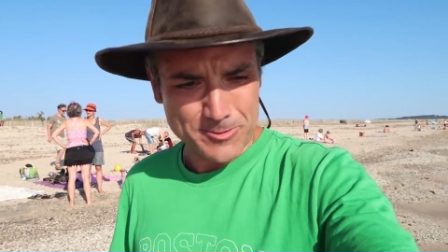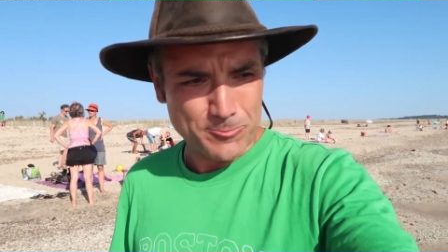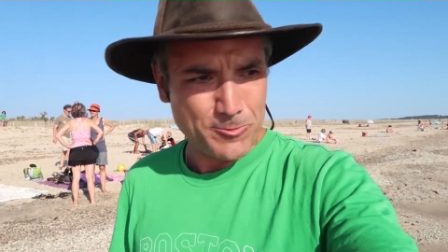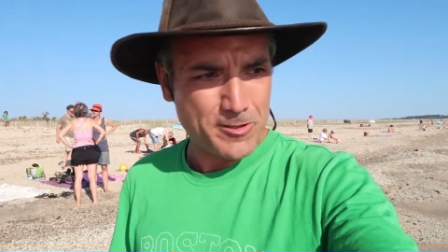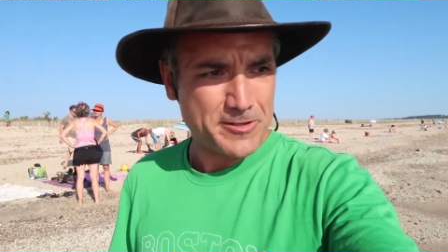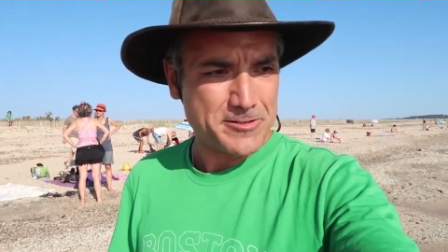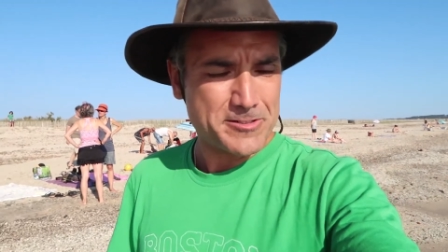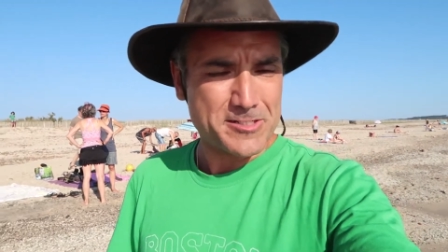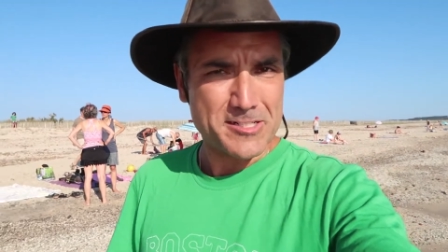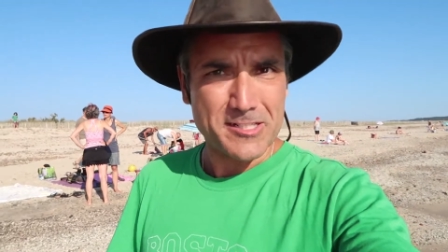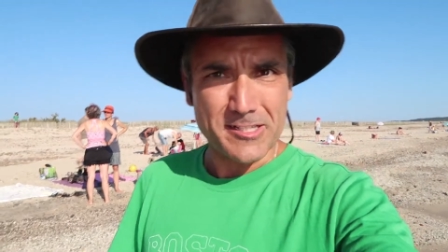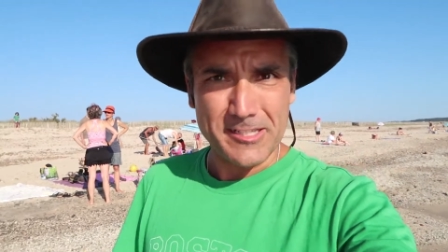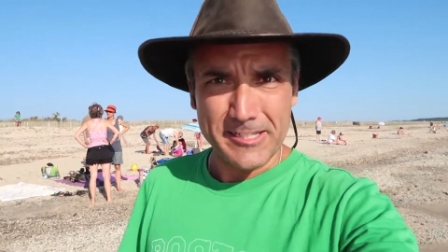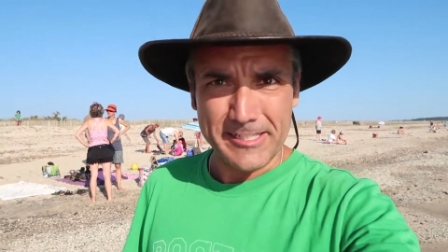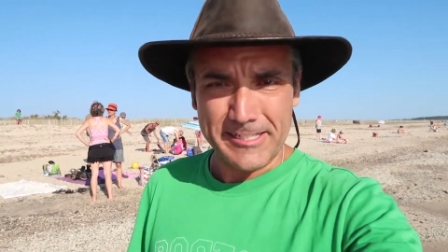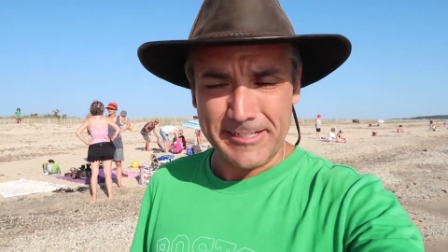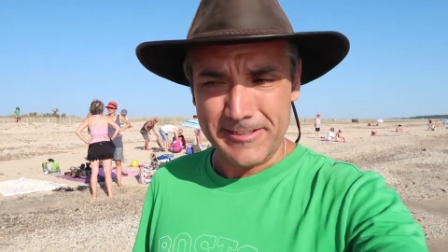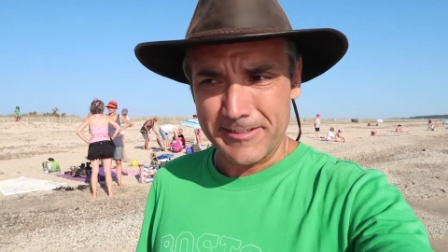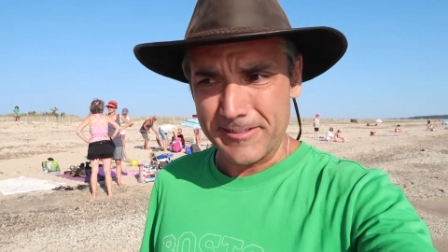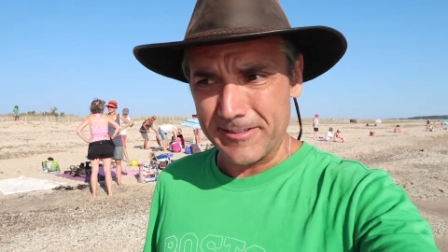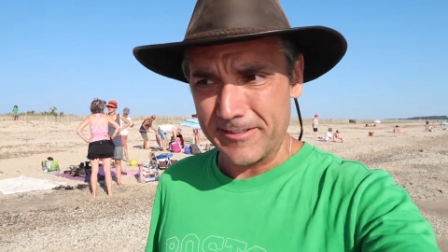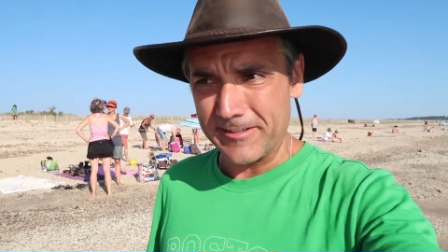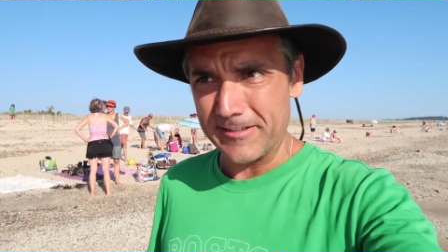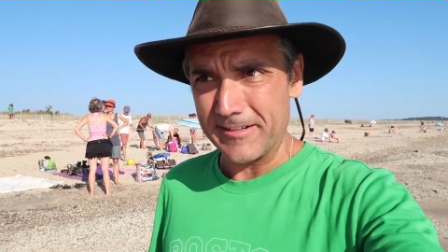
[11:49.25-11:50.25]
The water's
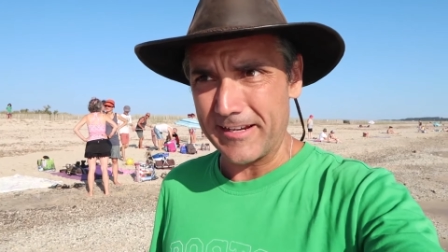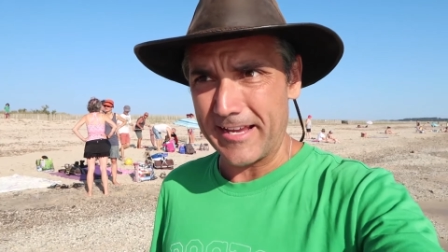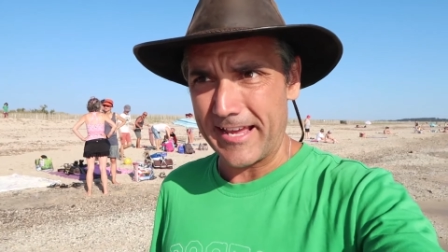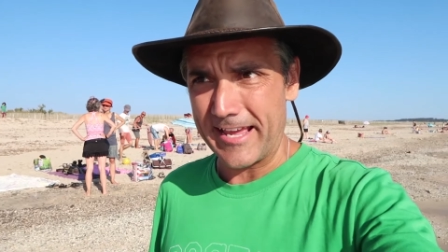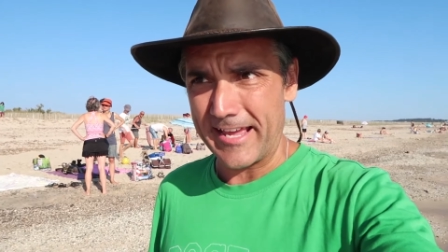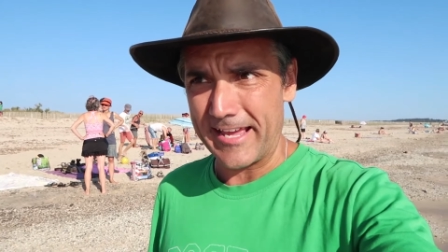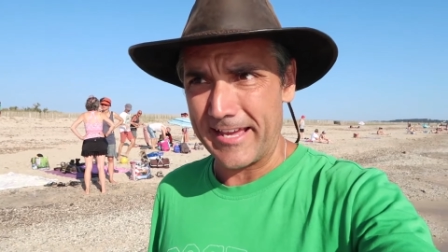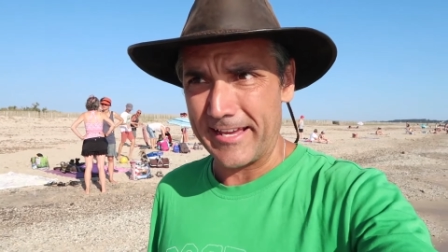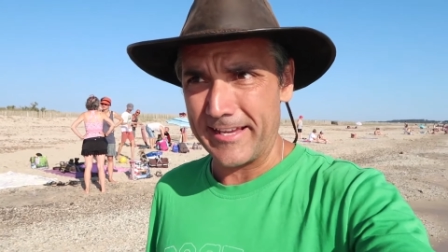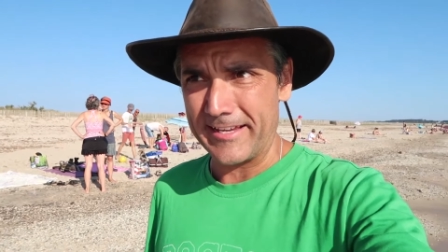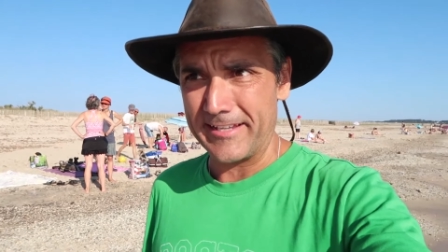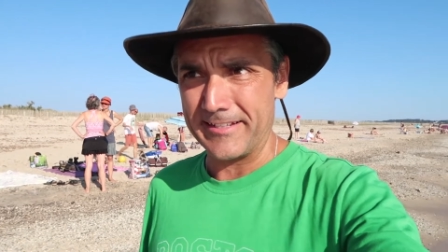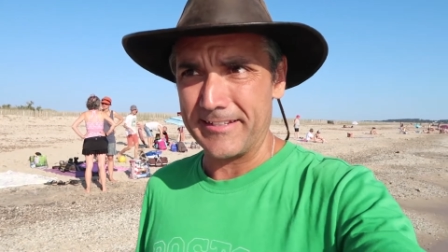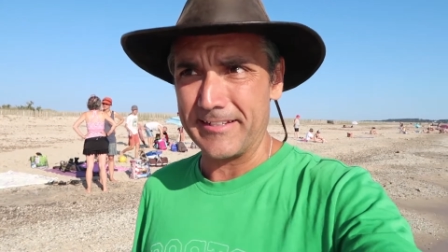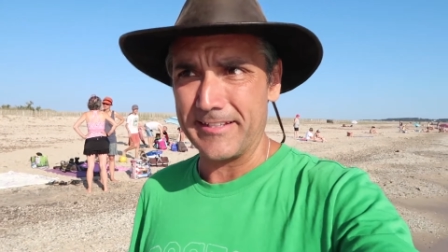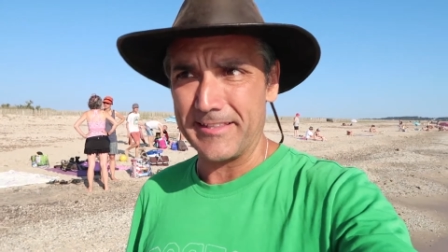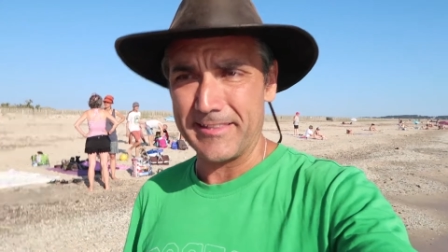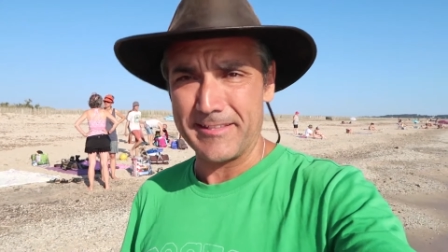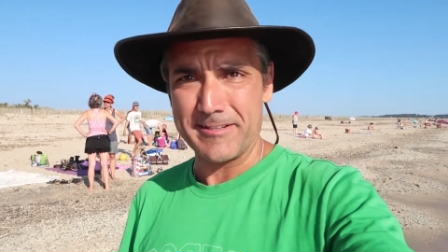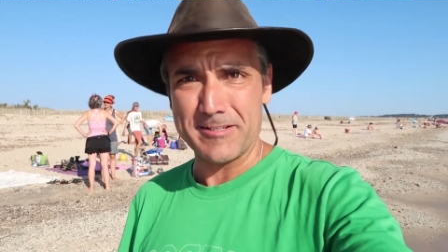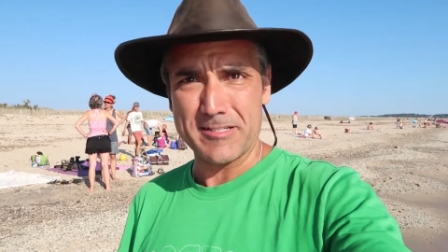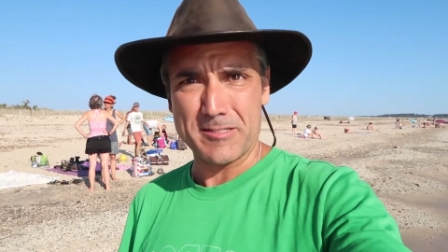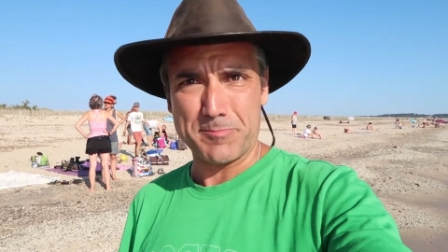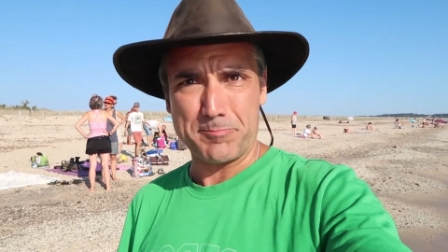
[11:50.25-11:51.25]
clear, and
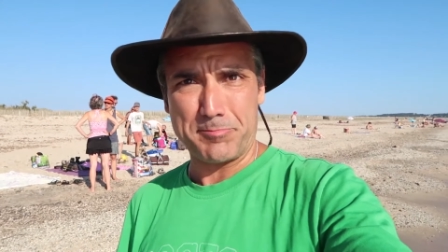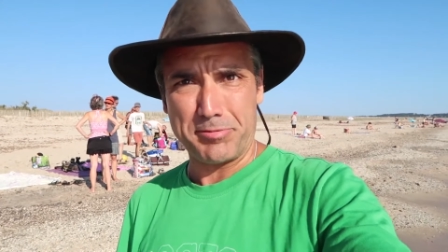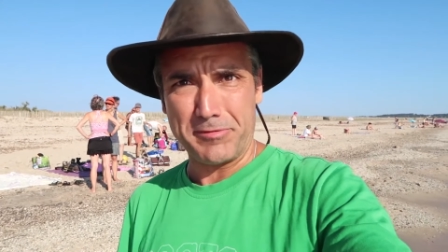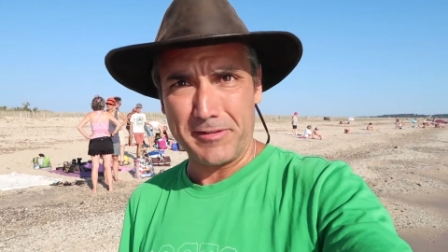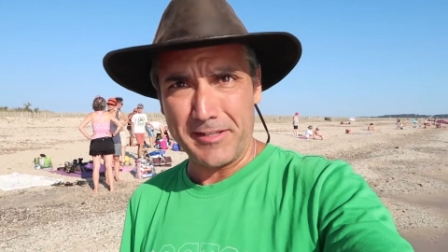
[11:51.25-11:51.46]
there's